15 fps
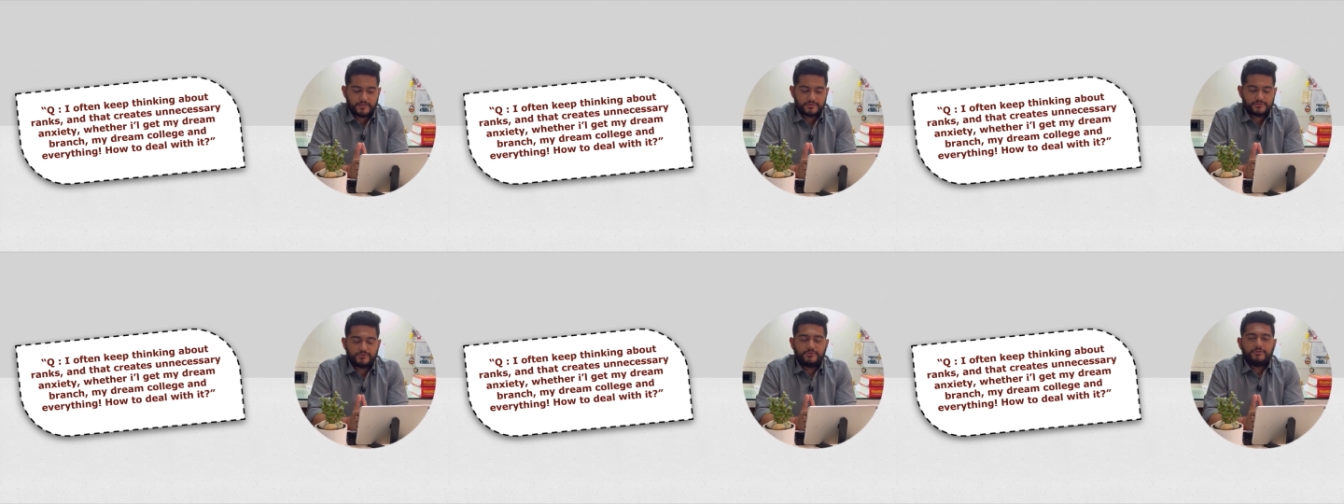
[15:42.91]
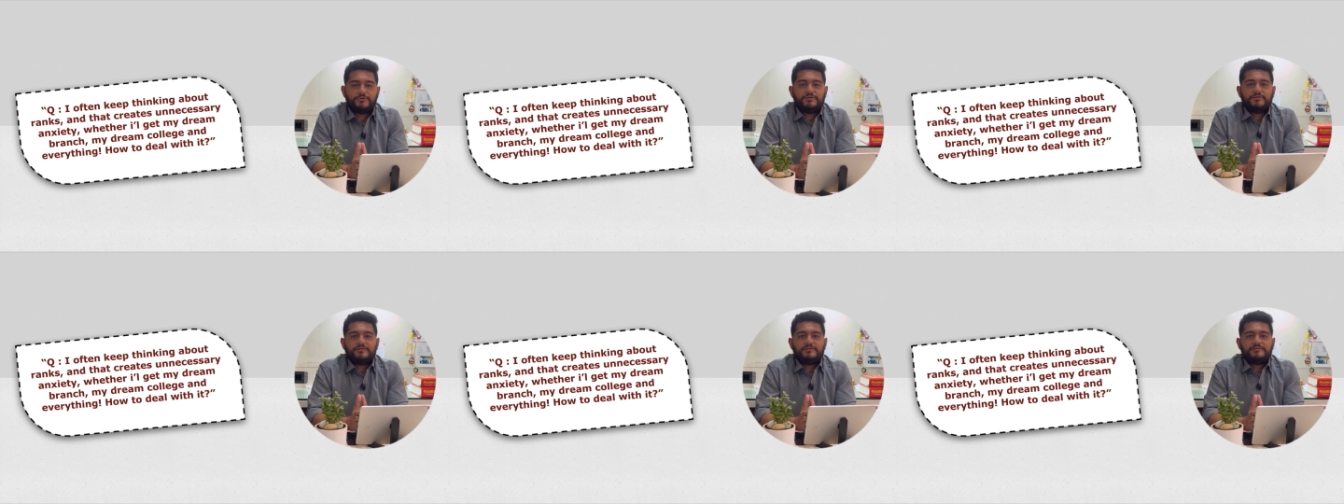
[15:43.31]

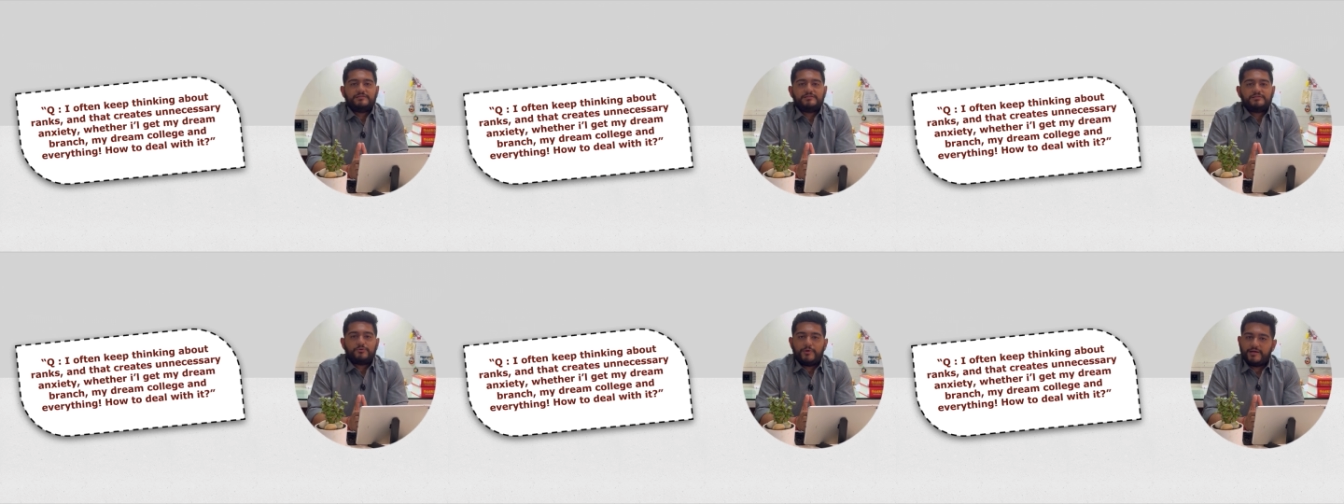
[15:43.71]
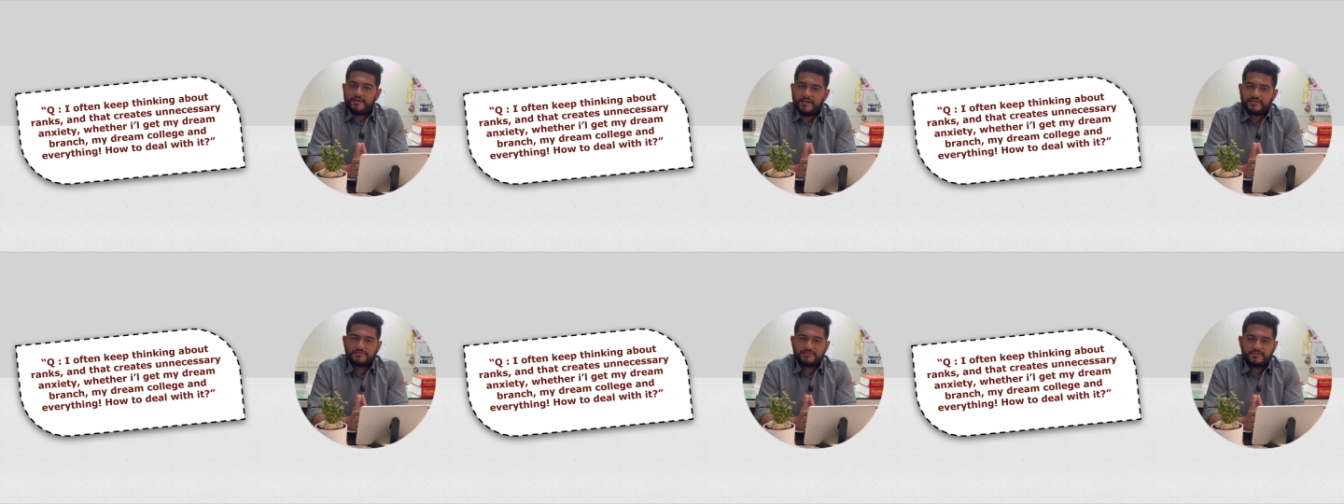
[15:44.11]
So this is quite
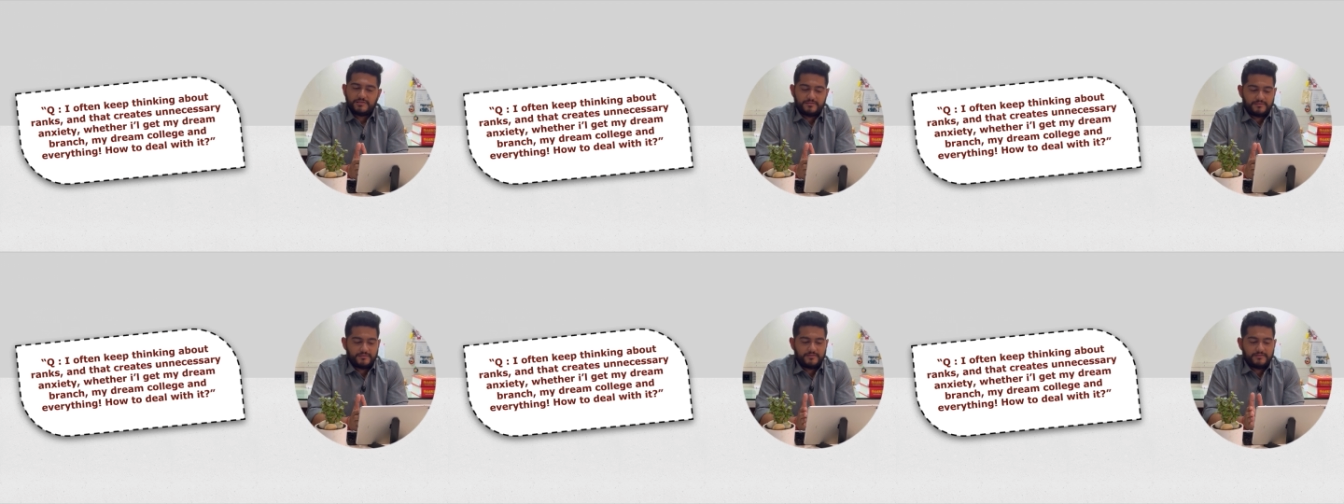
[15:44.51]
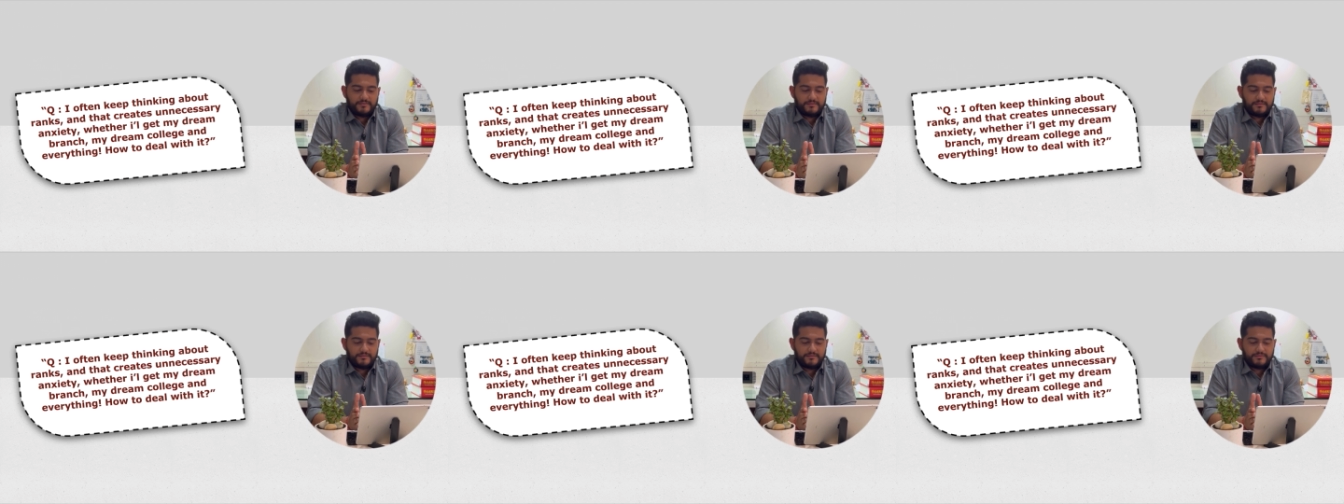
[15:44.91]
natural
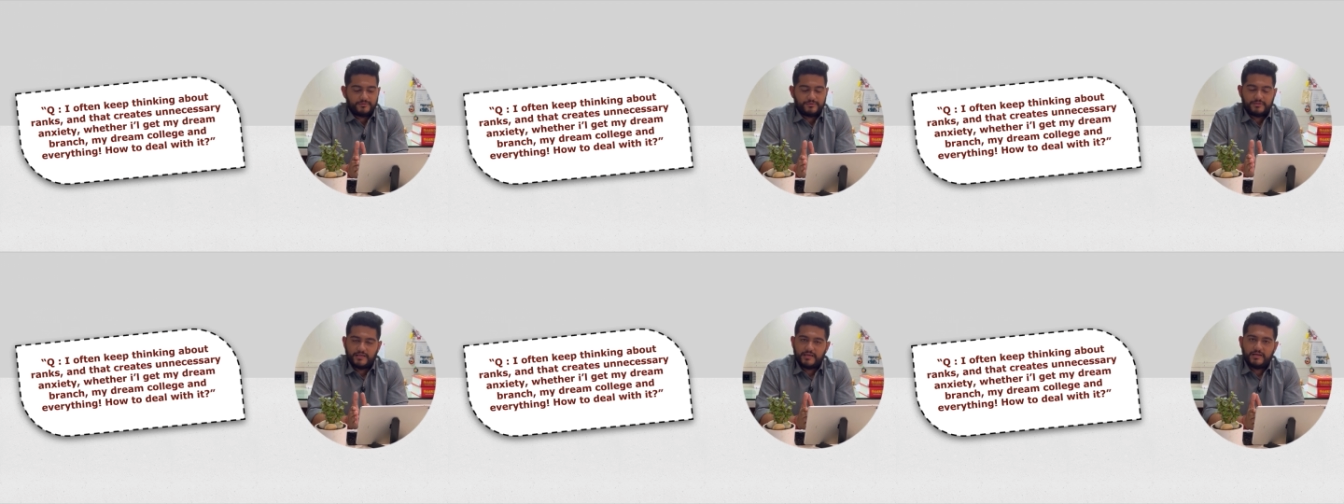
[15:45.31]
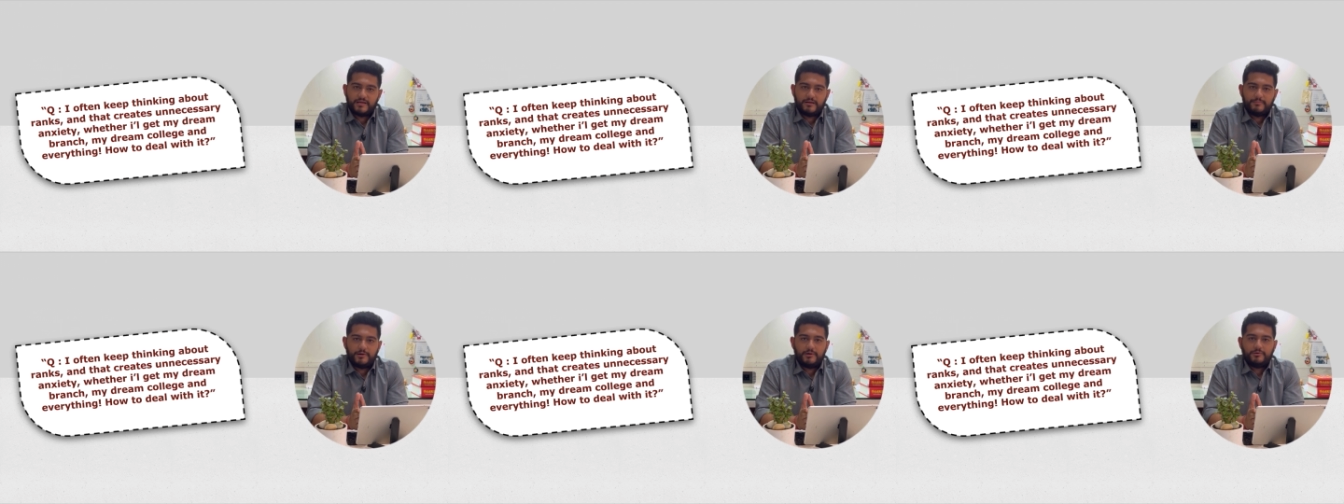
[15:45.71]
to think
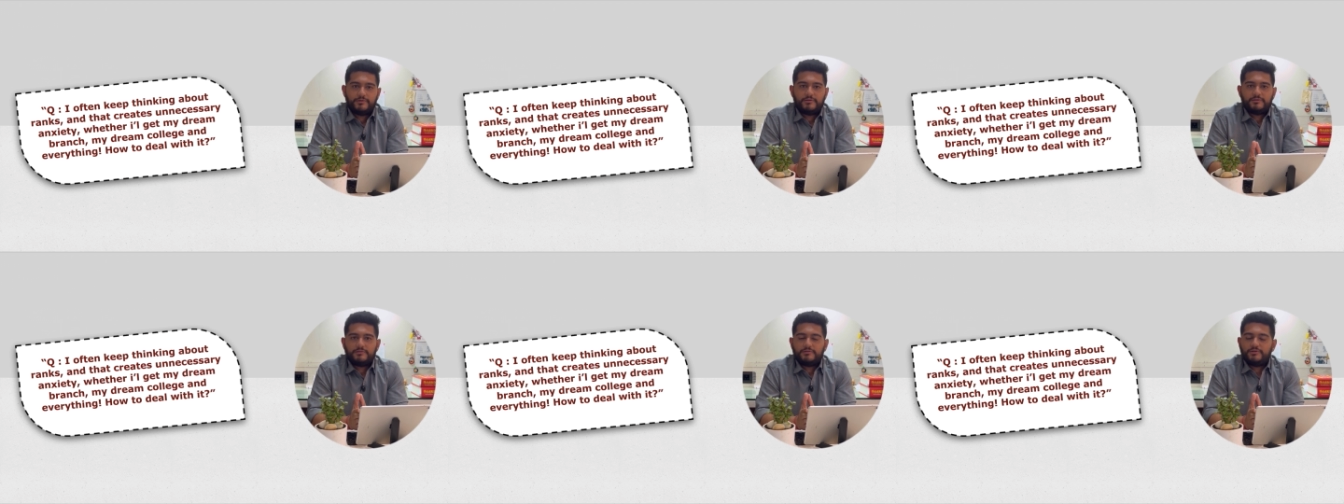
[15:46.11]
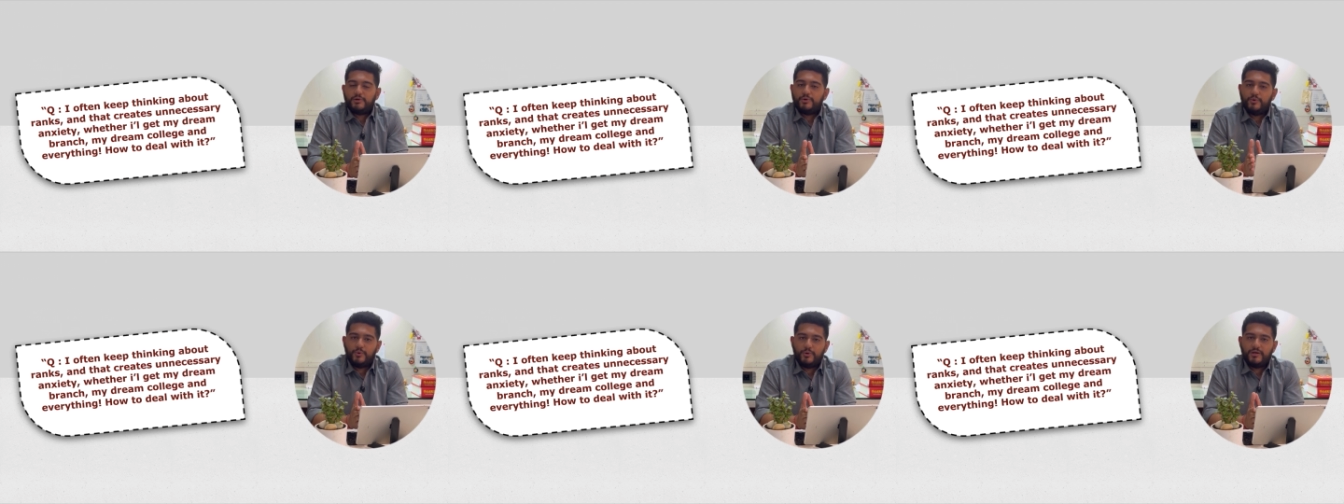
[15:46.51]
about
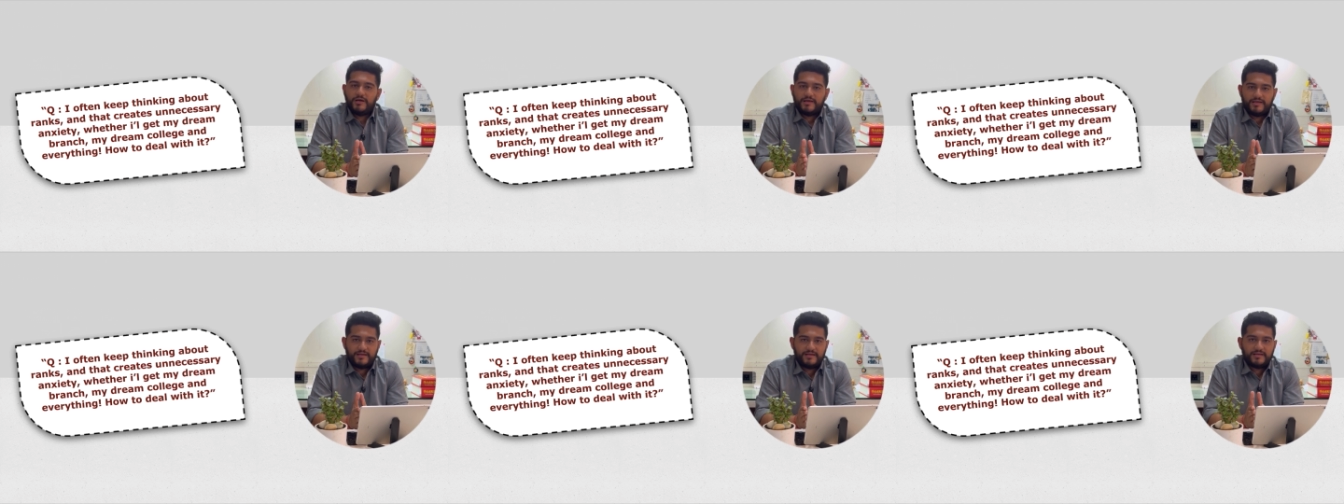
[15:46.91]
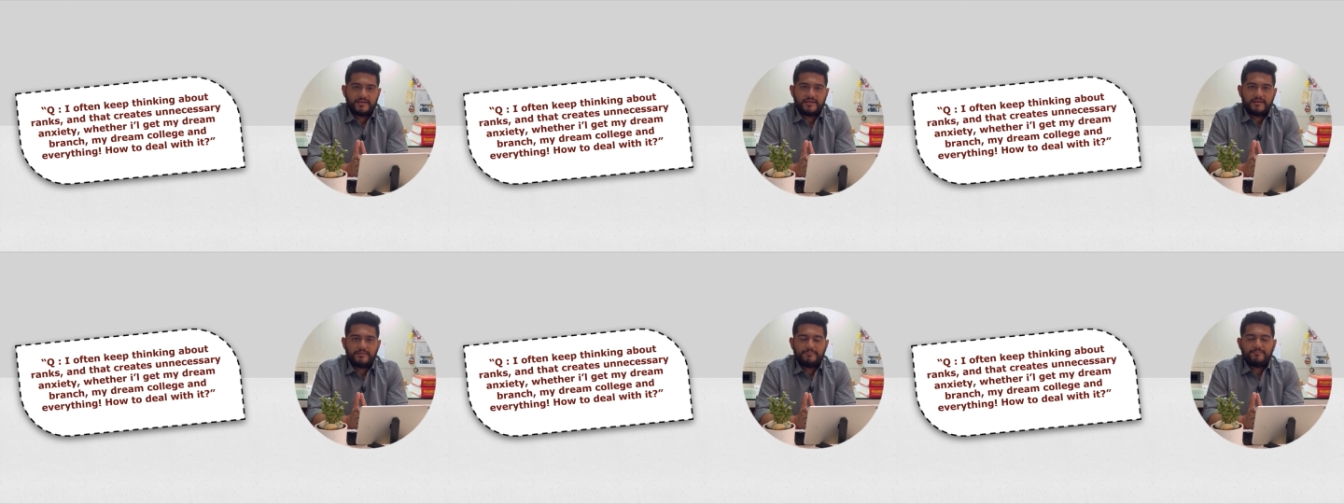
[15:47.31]
your goal again and
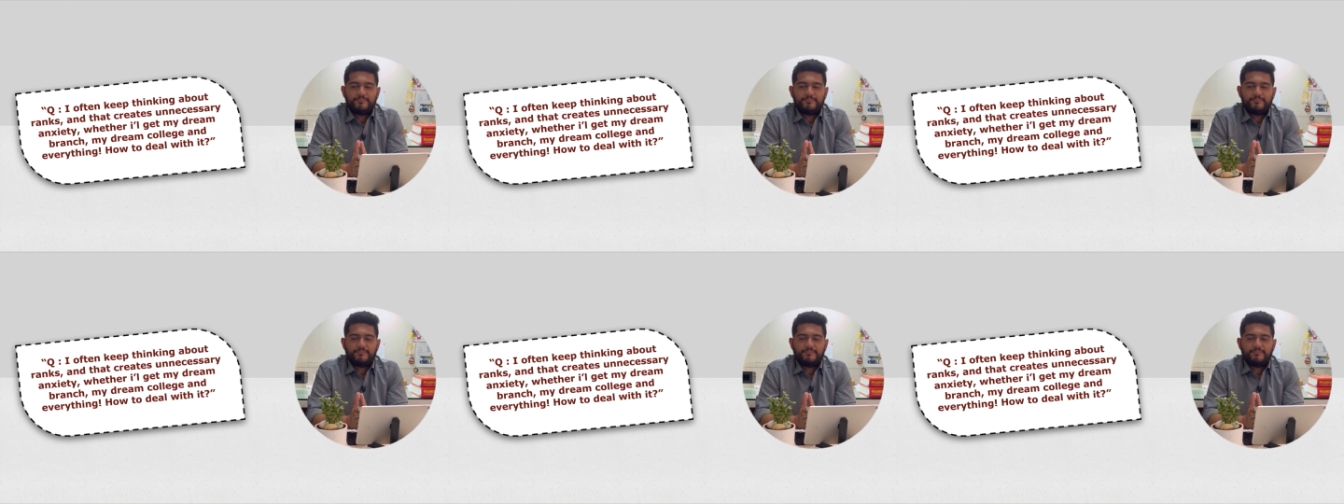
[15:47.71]
again.